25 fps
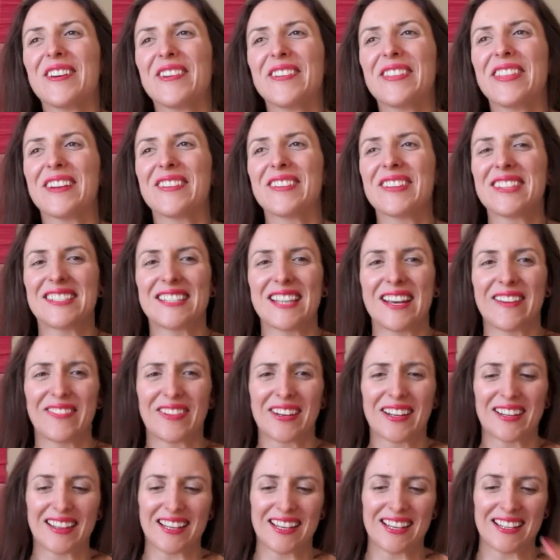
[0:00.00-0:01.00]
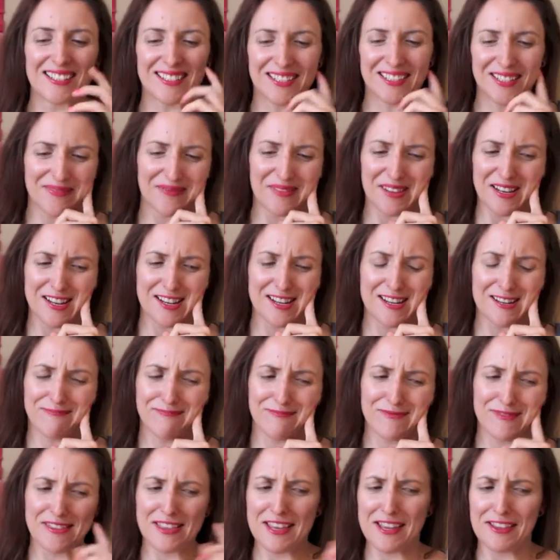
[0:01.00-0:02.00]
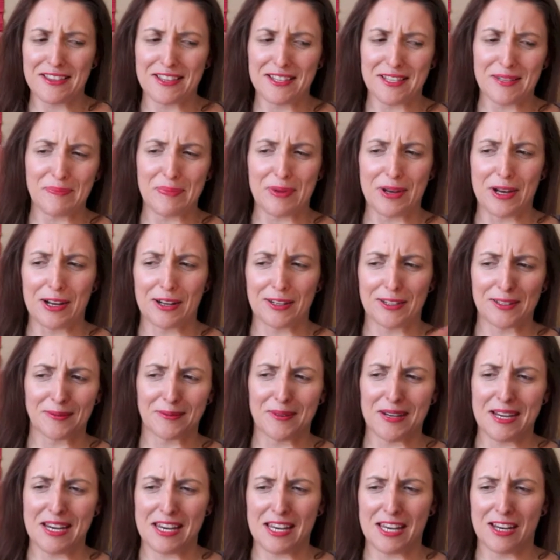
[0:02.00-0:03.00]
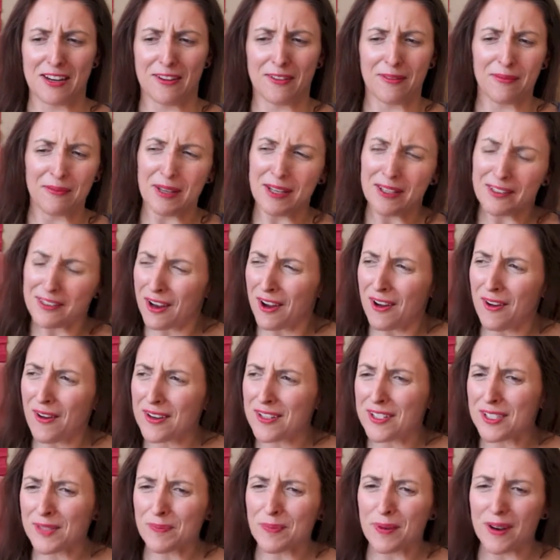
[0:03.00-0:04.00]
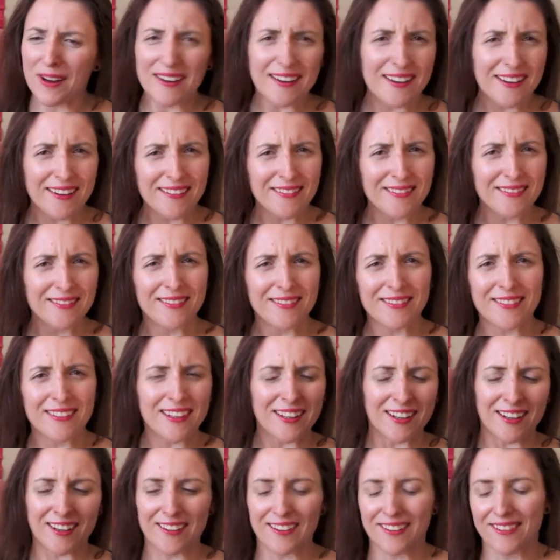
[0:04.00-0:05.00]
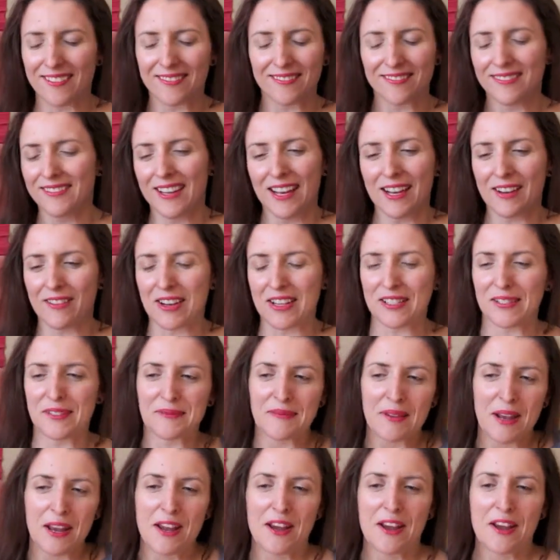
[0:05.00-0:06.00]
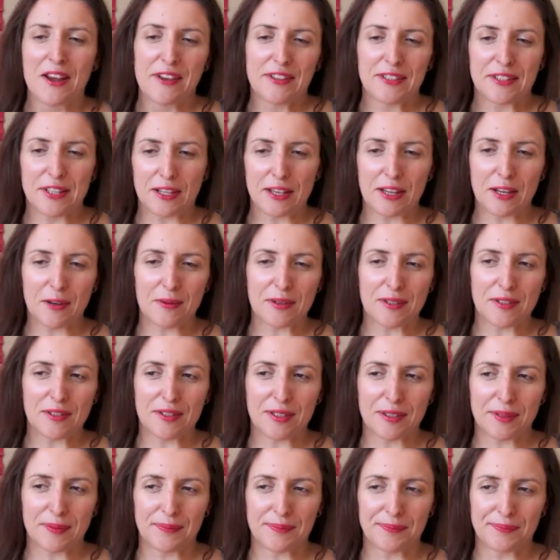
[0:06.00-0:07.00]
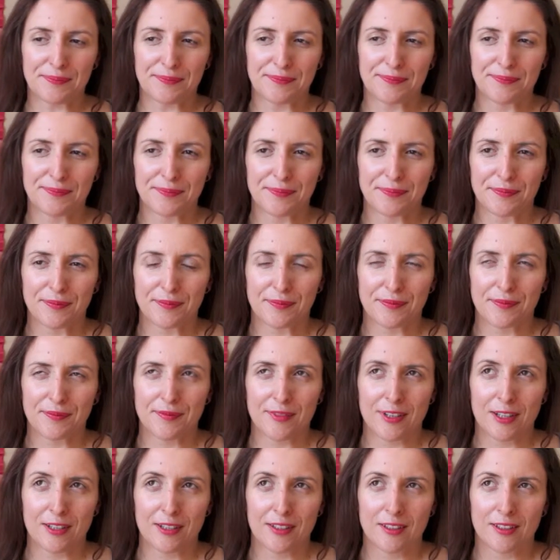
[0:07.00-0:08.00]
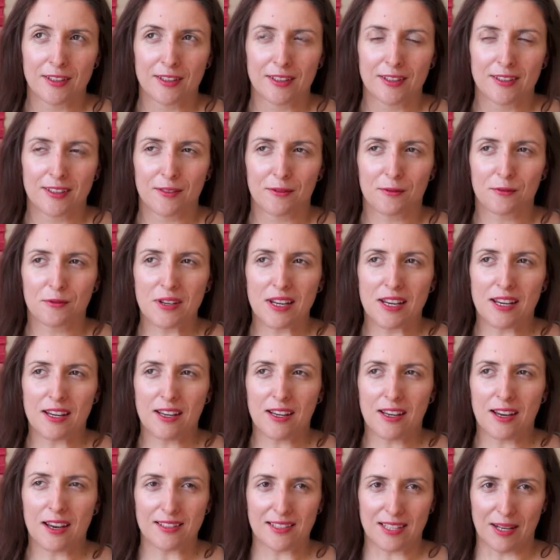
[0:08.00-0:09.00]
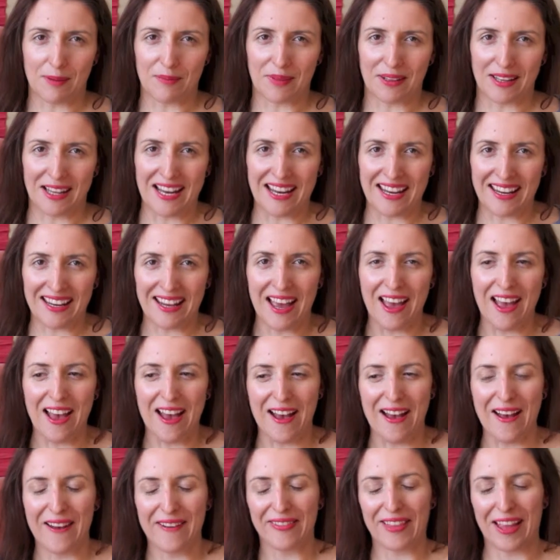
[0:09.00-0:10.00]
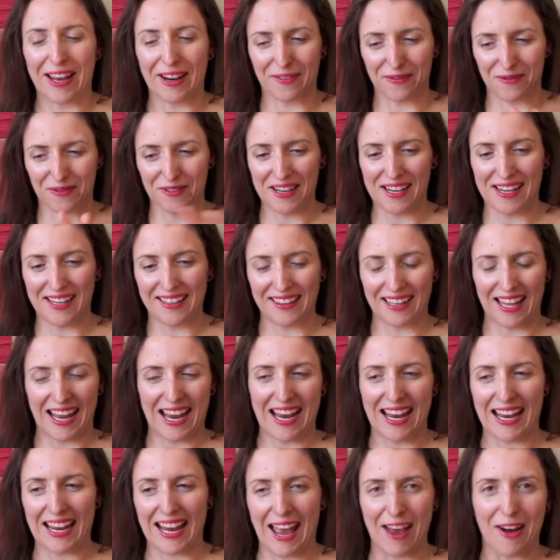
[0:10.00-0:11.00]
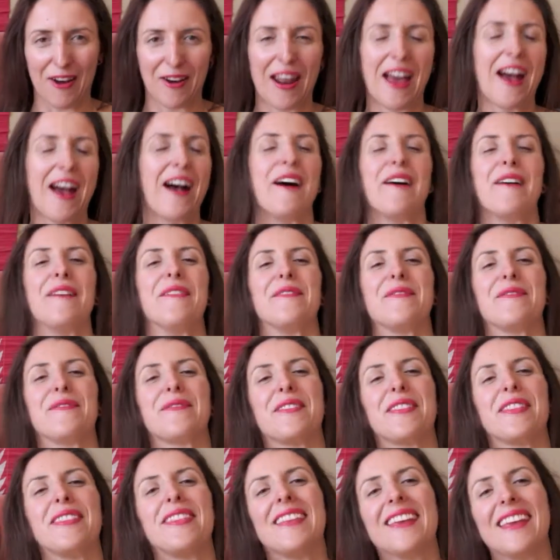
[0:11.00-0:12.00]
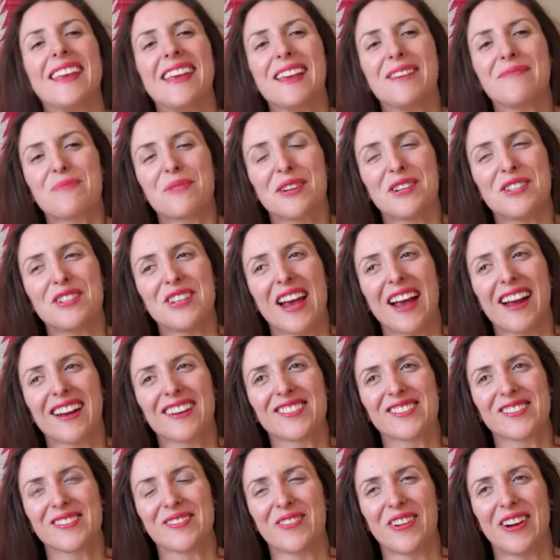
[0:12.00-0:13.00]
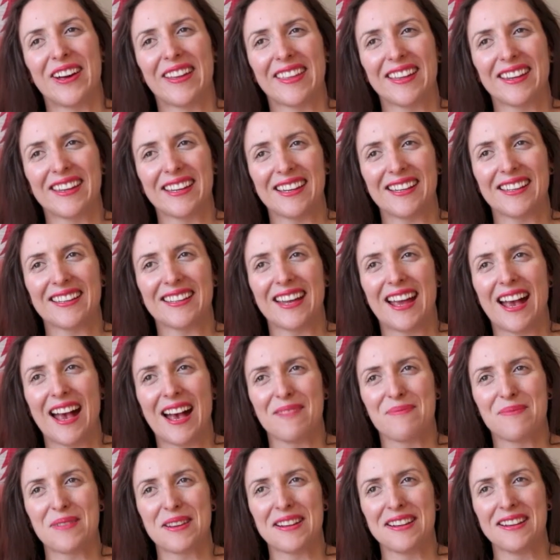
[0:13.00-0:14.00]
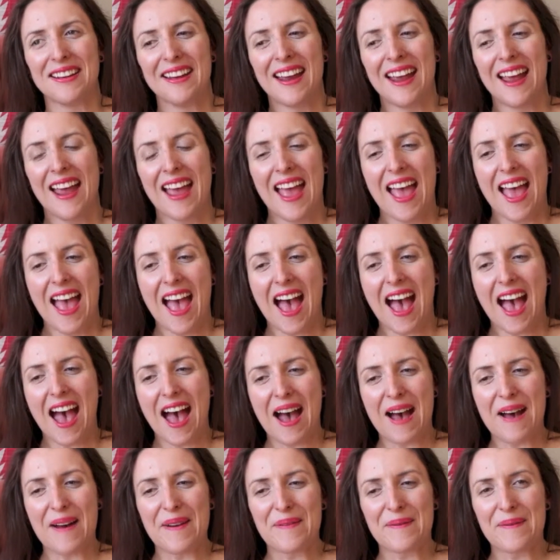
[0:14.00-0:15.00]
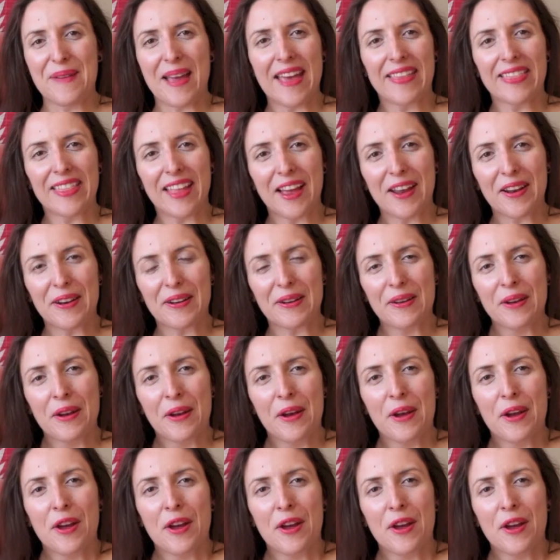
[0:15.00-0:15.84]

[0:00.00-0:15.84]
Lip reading: there's definitely some like, I think this box went here. I'm like, no, I just brought it in, you know, and anyways. So there was some reassembling, like relaying out of the projection wall that needed to happen. And then